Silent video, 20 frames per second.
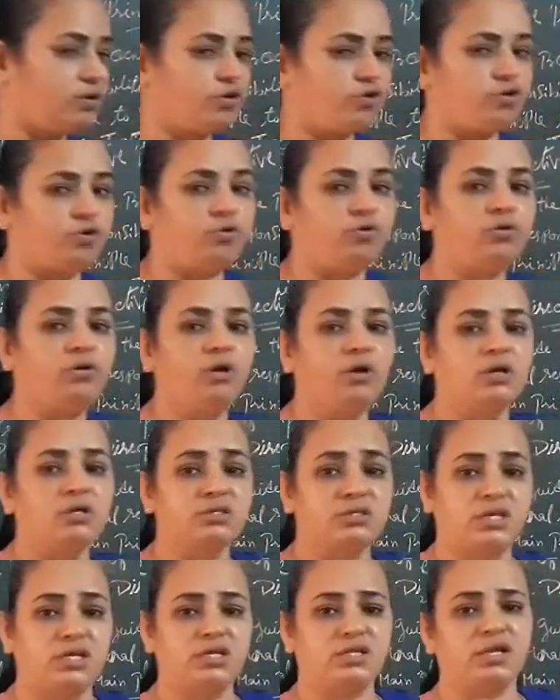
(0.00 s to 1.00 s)
to
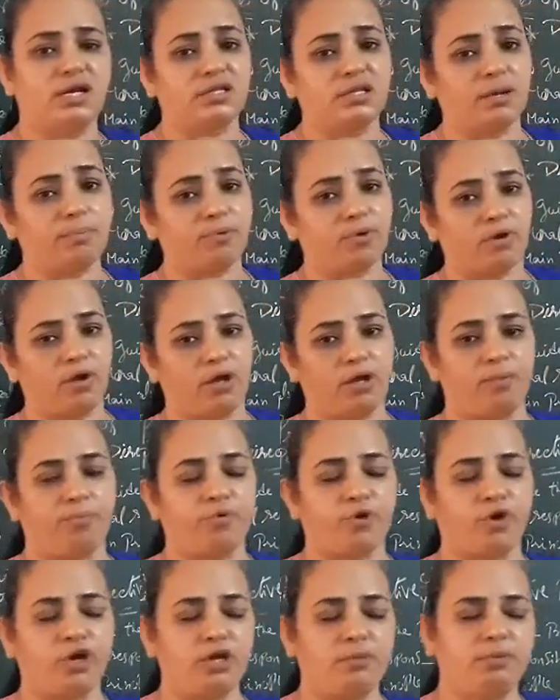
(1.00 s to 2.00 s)
see that the
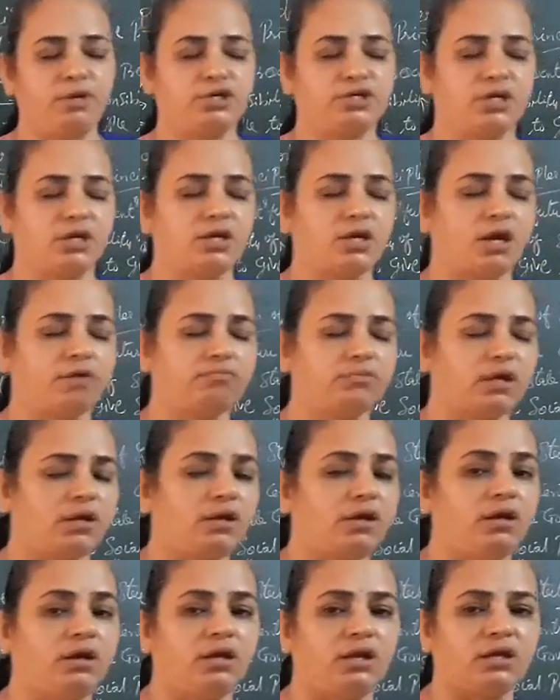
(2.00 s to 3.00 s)
prohibition of the
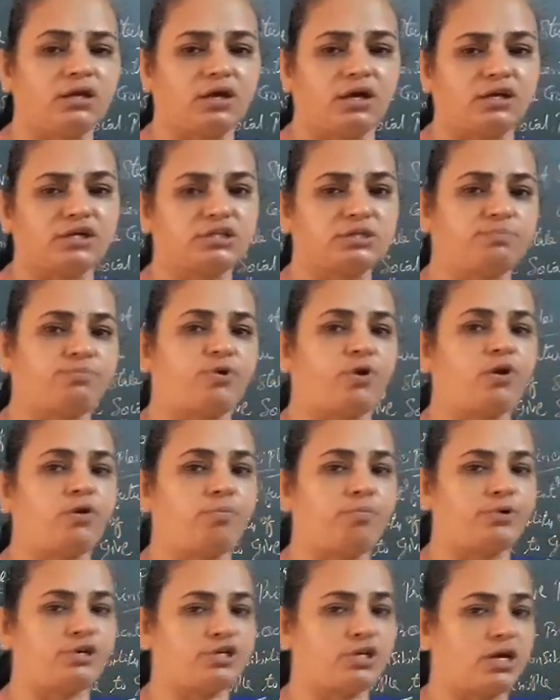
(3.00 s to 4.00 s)
liquors,
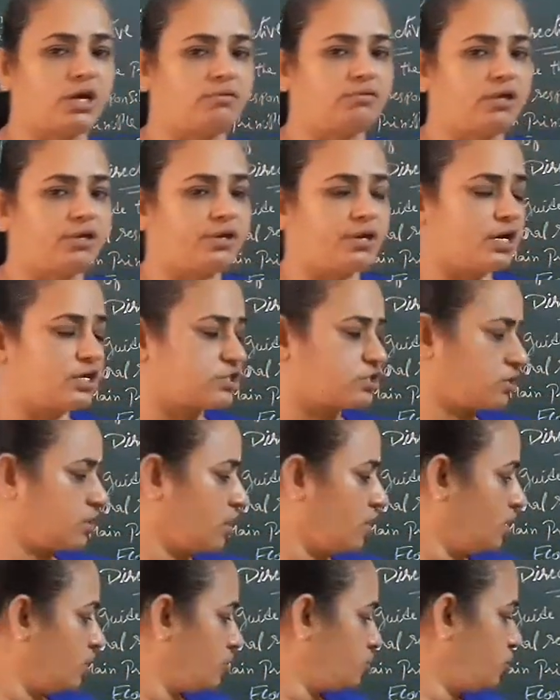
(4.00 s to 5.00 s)
prohibition of the
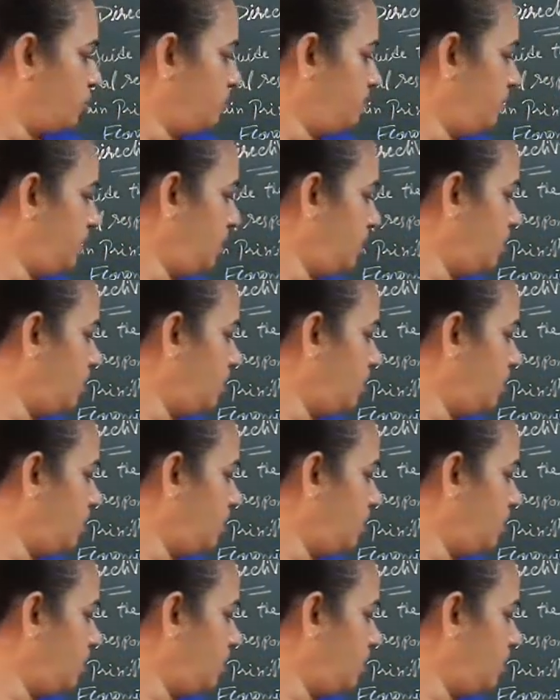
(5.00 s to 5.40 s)
drugs should be